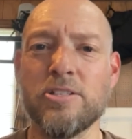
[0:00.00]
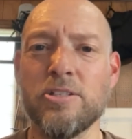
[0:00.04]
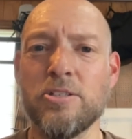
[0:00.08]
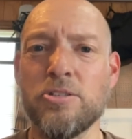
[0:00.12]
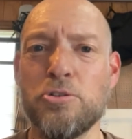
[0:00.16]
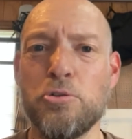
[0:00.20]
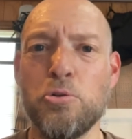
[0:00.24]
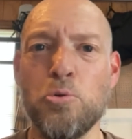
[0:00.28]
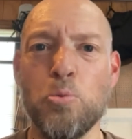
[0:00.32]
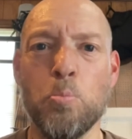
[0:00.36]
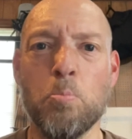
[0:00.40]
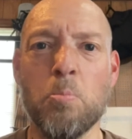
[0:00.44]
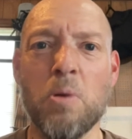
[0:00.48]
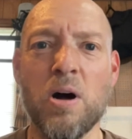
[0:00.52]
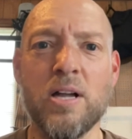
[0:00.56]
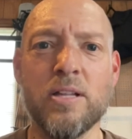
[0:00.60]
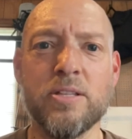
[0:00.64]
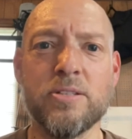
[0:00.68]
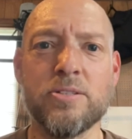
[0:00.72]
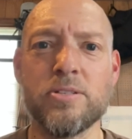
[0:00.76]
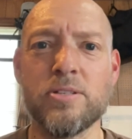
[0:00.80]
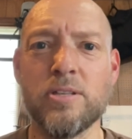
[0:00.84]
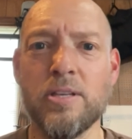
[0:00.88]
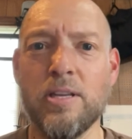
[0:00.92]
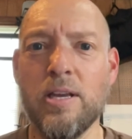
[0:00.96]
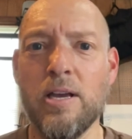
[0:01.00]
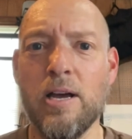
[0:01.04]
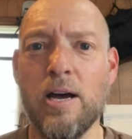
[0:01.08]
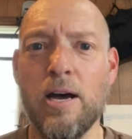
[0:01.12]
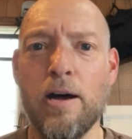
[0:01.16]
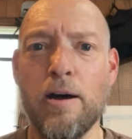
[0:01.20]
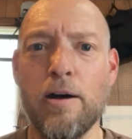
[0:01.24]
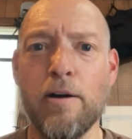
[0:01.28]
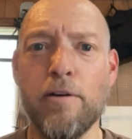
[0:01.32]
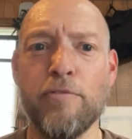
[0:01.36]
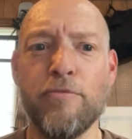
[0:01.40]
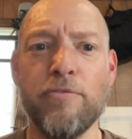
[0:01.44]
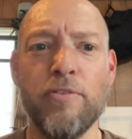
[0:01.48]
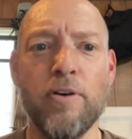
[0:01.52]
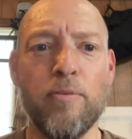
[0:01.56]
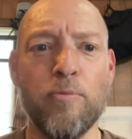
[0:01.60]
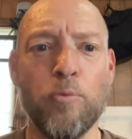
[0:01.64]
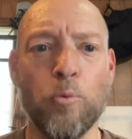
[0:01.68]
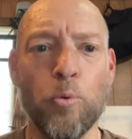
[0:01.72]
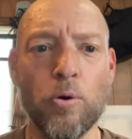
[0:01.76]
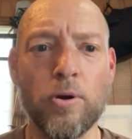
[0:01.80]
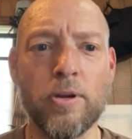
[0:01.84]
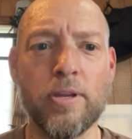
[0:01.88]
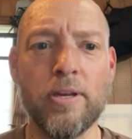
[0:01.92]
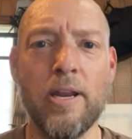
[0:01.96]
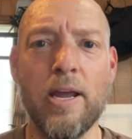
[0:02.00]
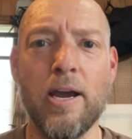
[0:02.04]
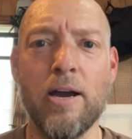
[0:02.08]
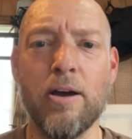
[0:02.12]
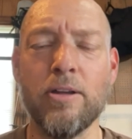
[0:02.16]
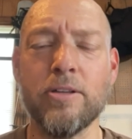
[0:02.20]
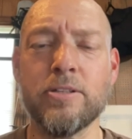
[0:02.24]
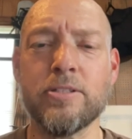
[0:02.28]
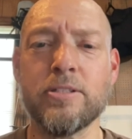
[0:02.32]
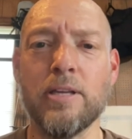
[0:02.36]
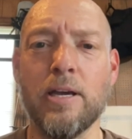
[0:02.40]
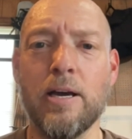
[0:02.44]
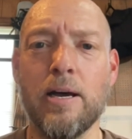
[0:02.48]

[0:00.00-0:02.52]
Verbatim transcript: than two months of, of working out,